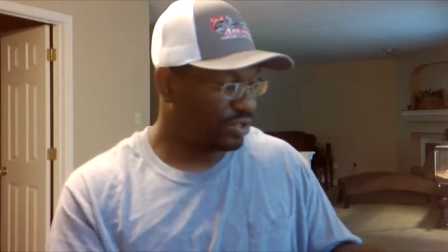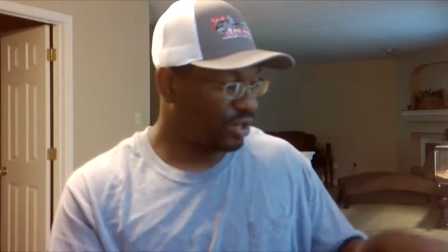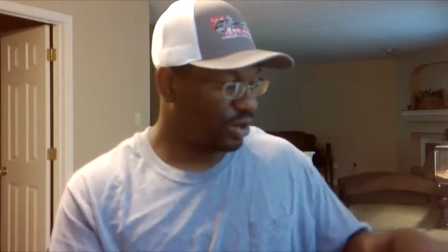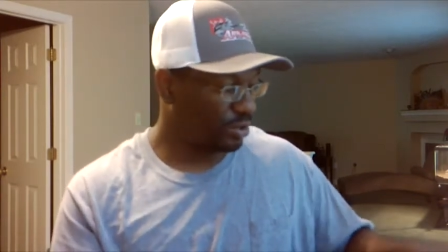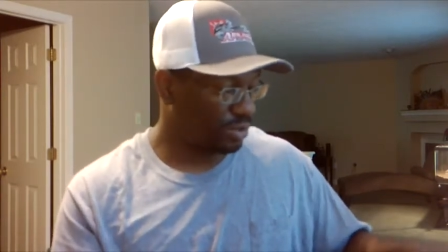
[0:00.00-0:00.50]

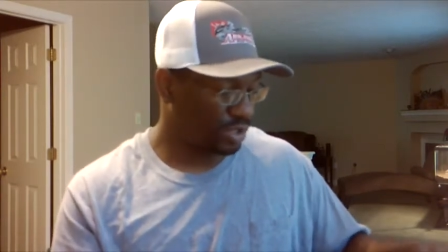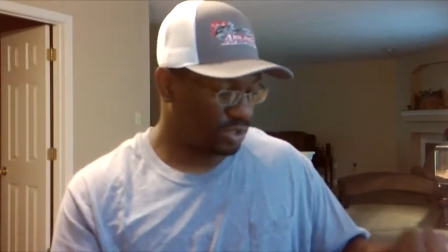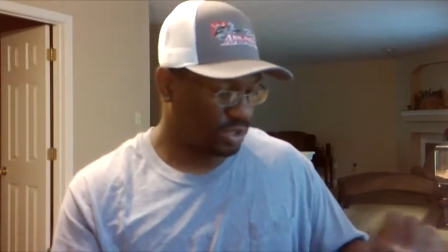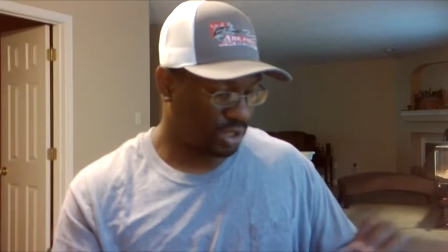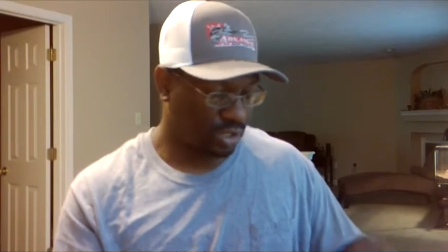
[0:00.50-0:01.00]
tournament.
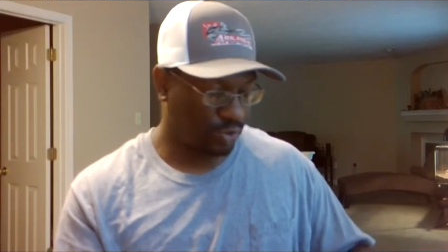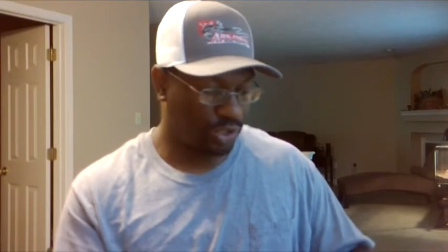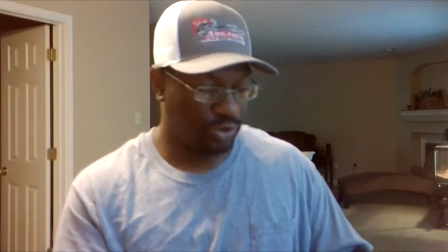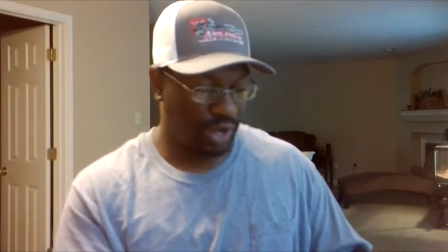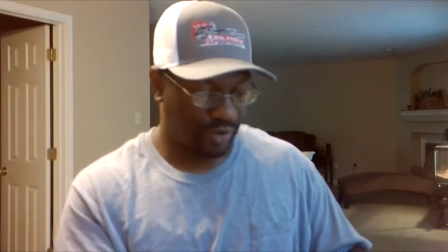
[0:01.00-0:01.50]
Uh, we
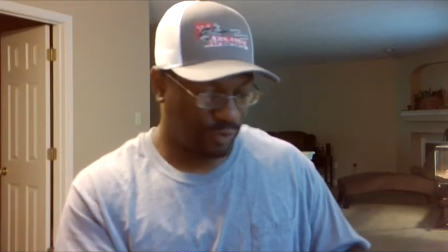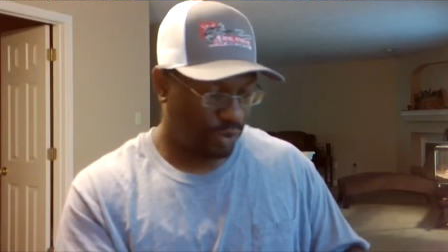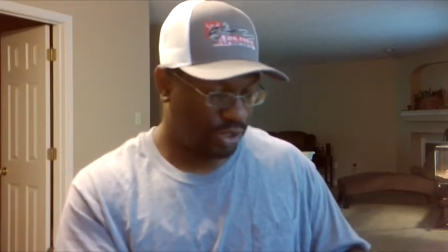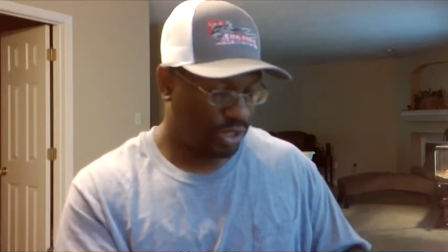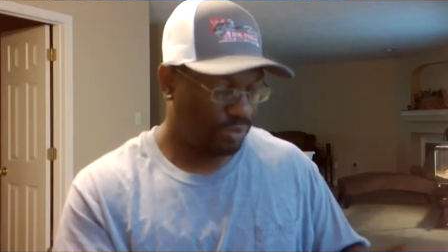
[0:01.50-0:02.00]
do have
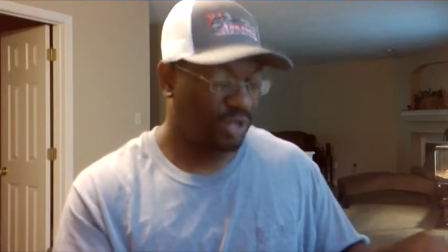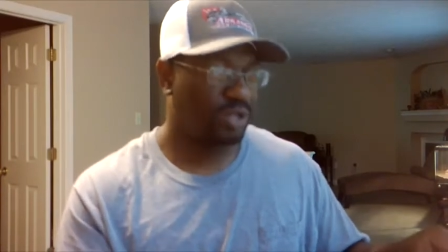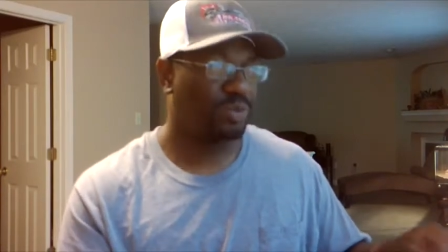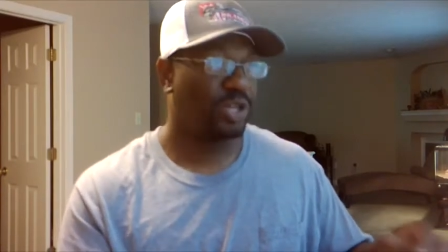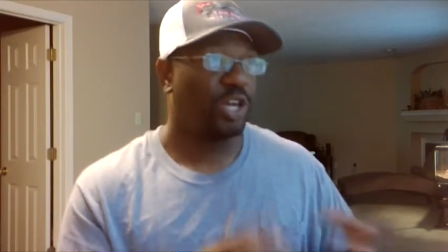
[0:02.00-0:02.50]
one coming up
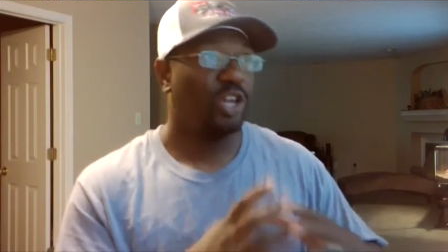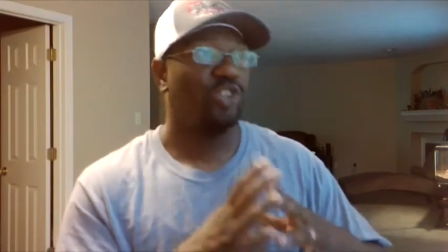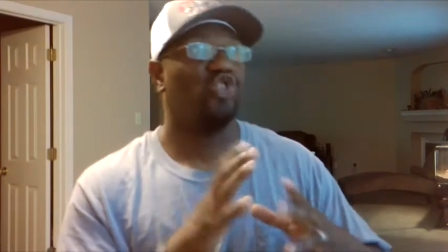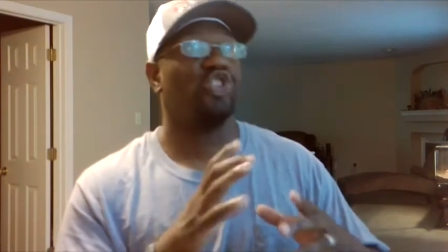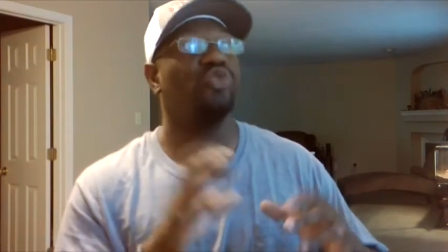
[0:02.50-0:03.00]

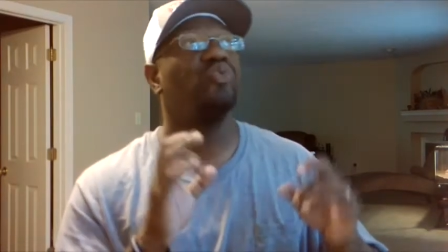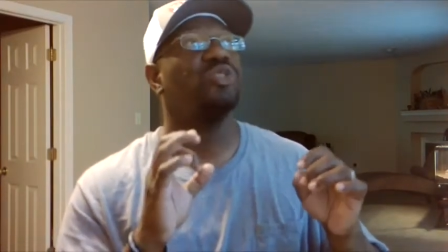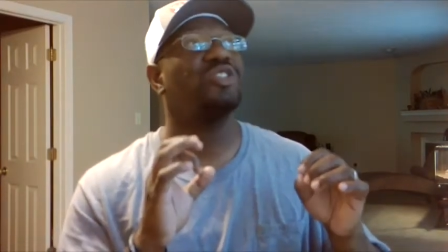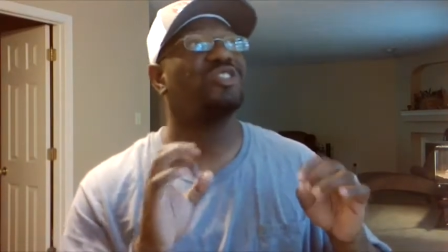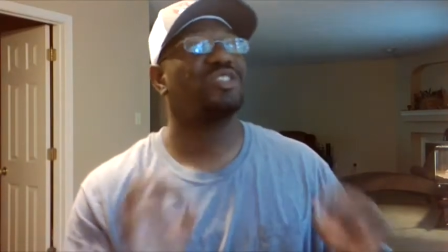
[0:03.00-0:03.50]
June
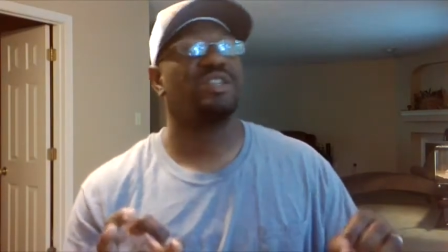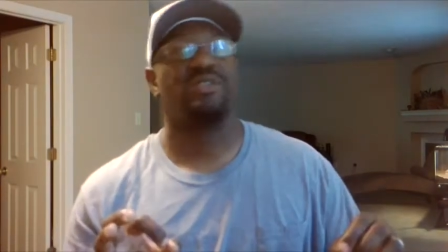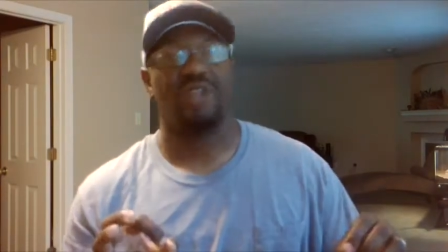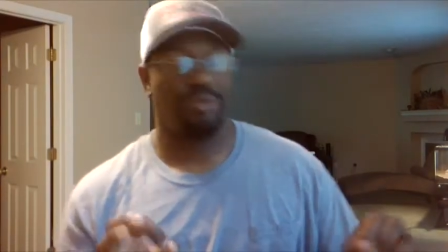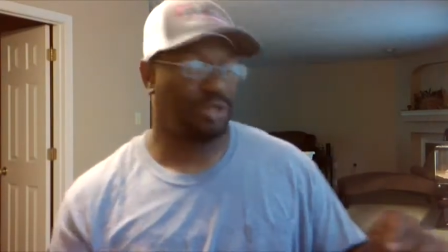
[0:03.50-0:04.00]
6th,
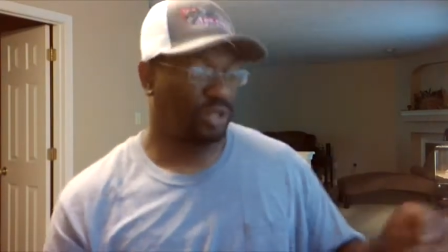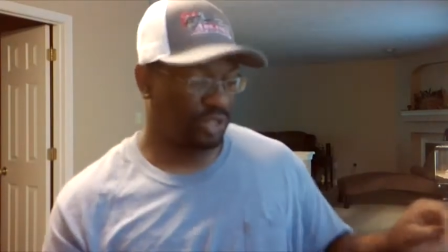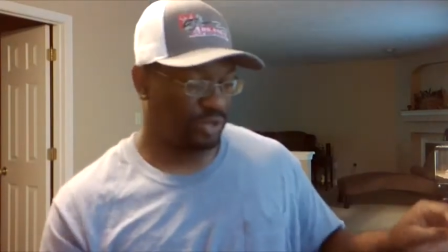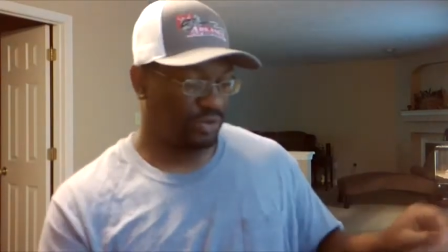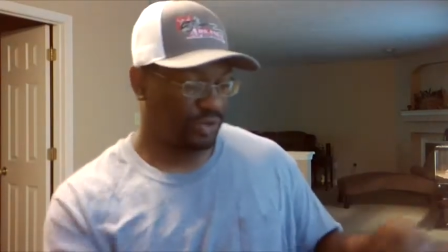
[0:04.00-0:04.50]
I believe.
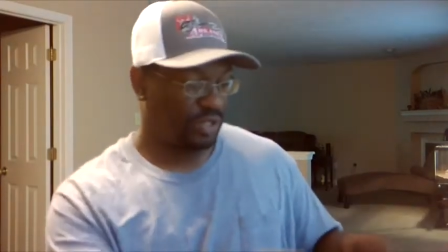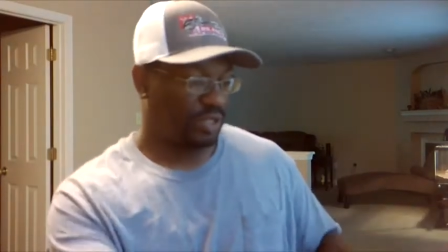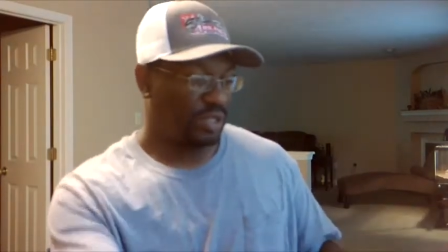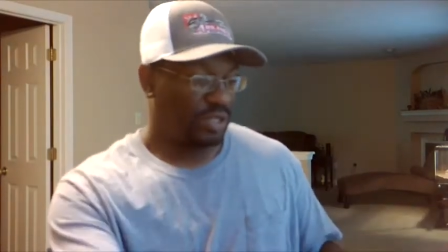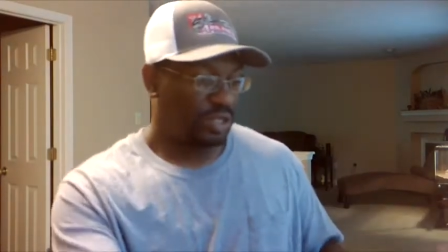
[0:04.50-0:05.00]

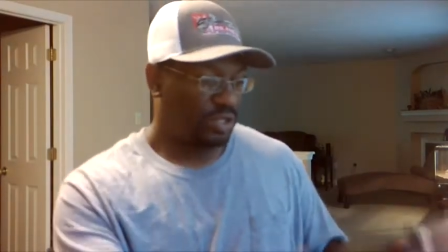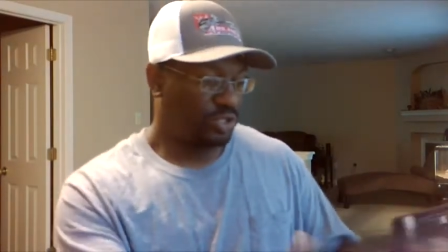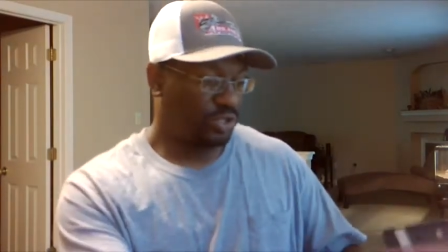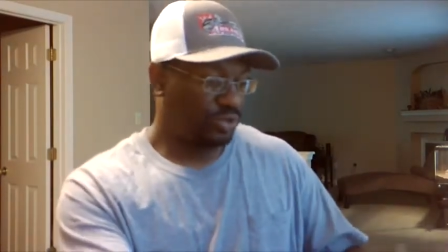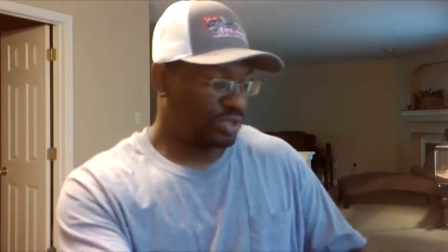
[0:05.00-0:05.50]

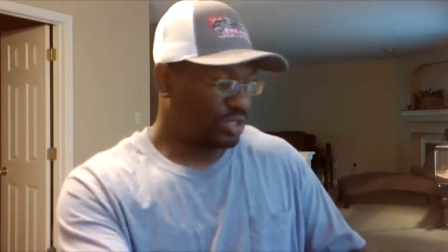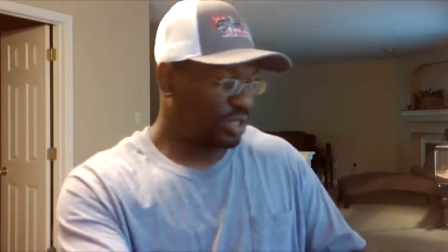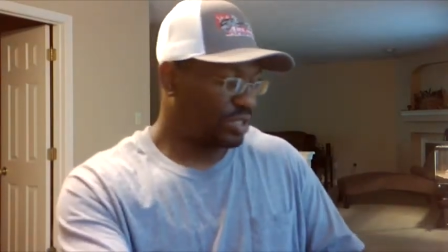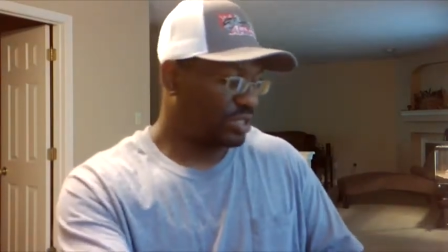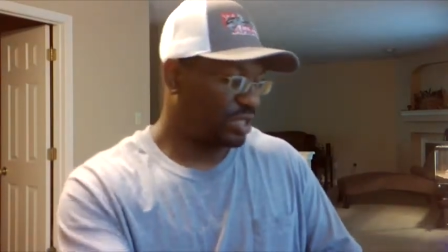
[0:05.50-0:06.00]
June
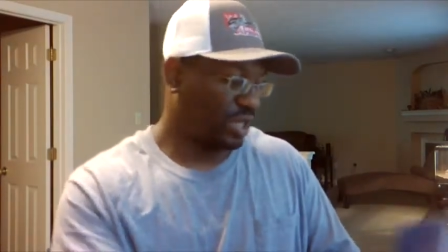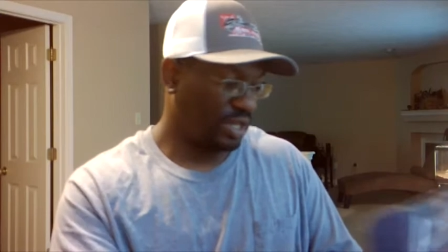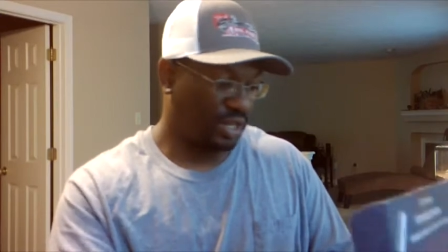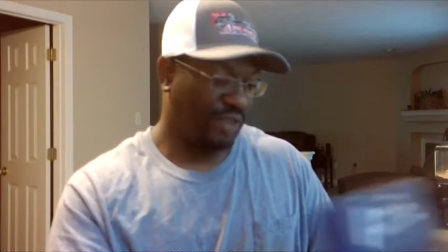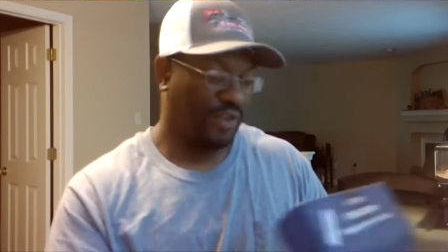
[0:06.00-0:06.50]
6th,
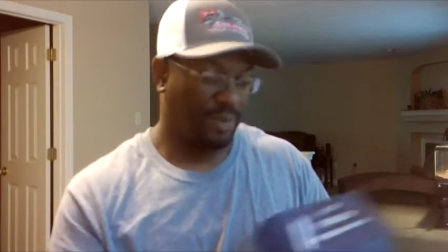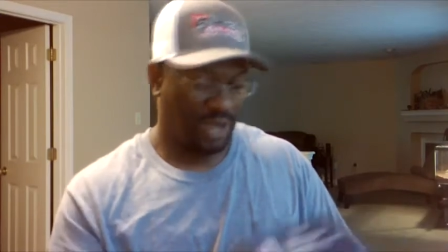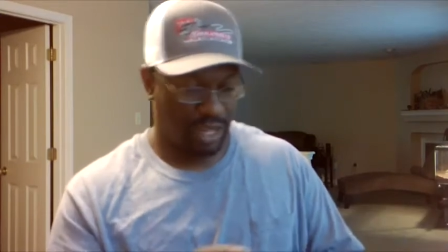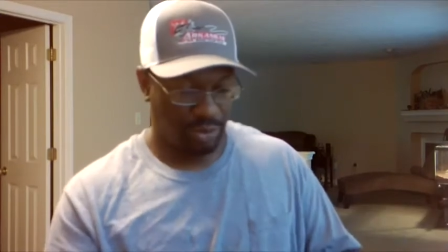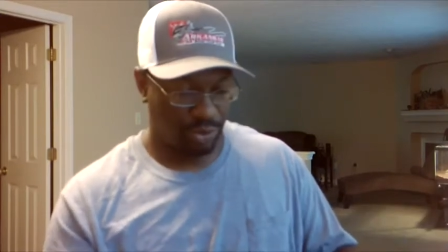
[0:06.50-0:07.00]
and if I'm
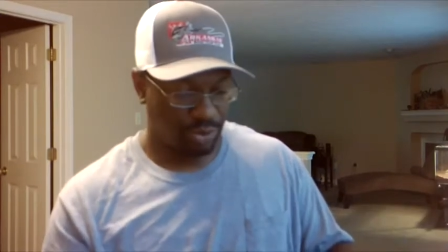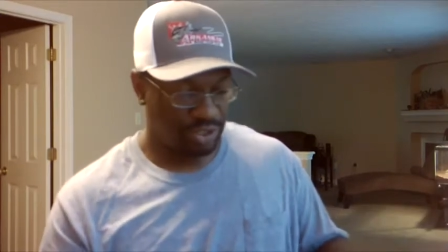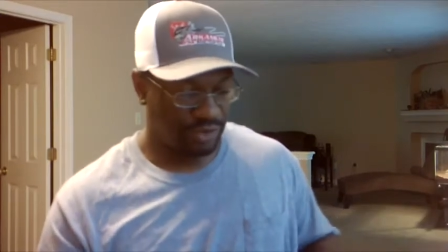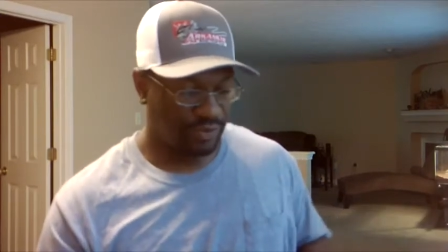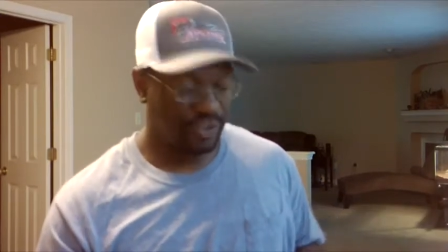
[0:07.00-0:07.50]
able to
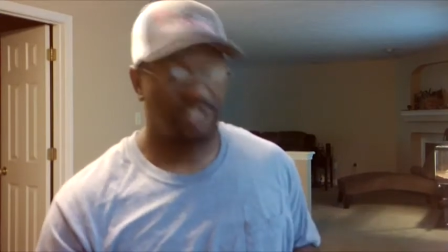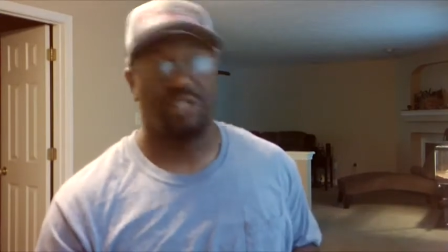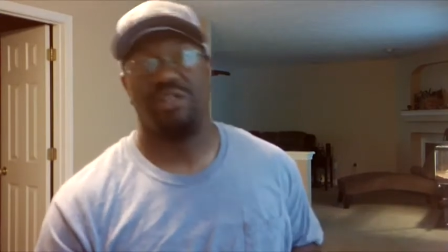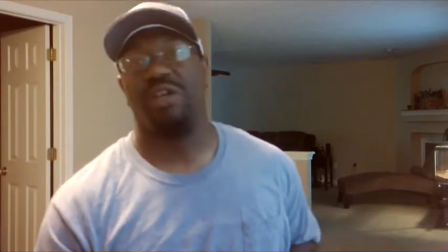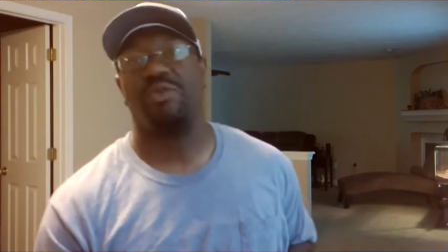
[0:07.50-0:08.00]
fish
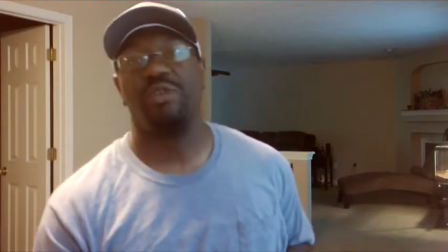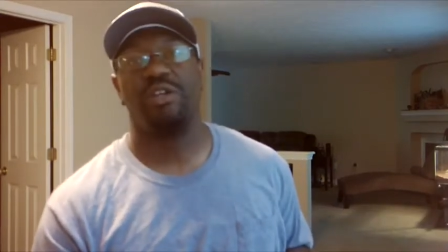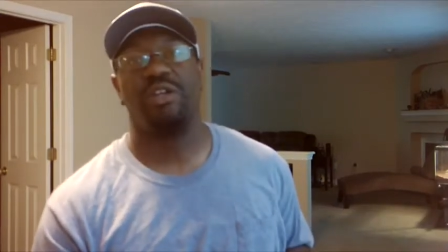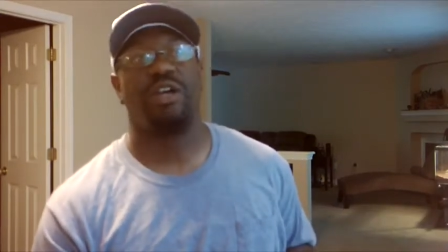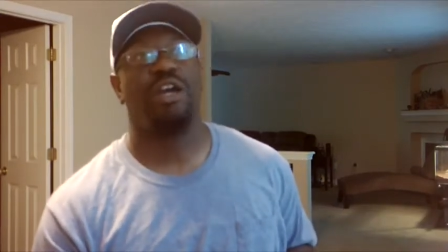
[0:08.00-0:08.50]
in that one,
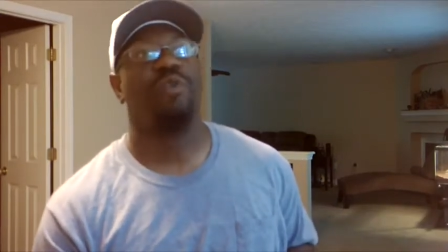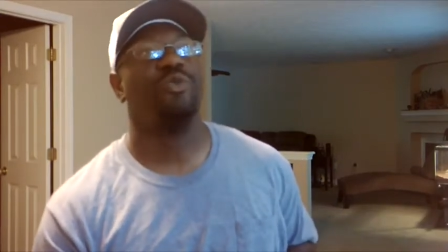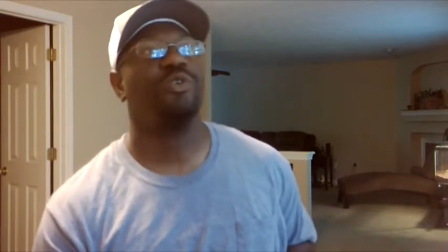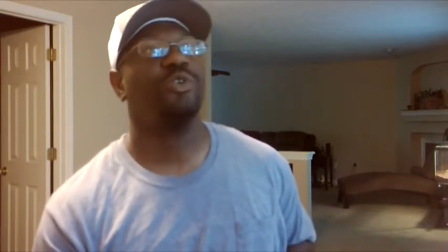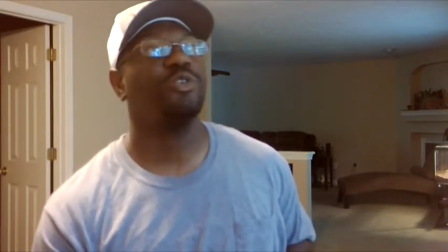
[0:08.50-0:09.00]
I
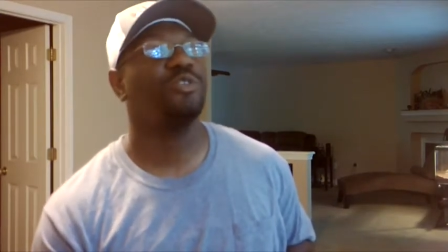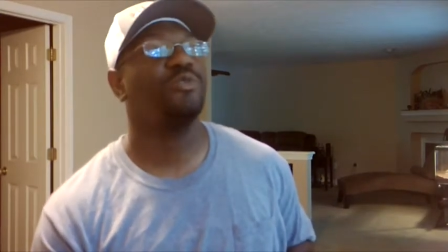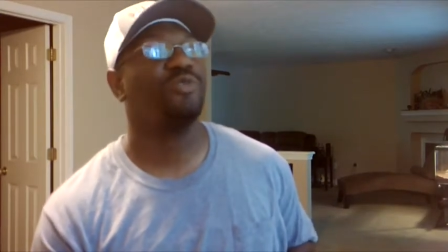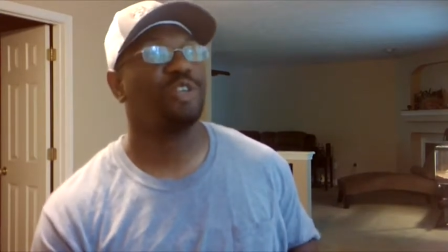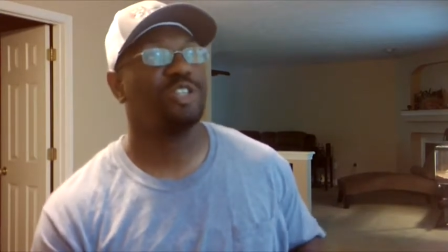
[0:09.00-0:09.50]
will
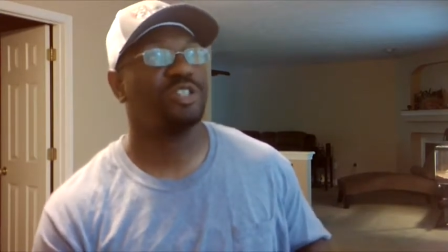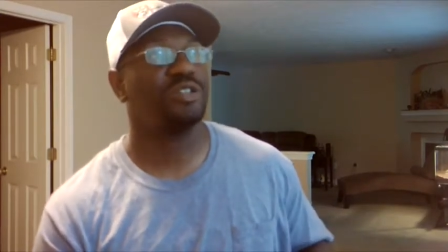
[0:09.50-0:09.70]
fish it.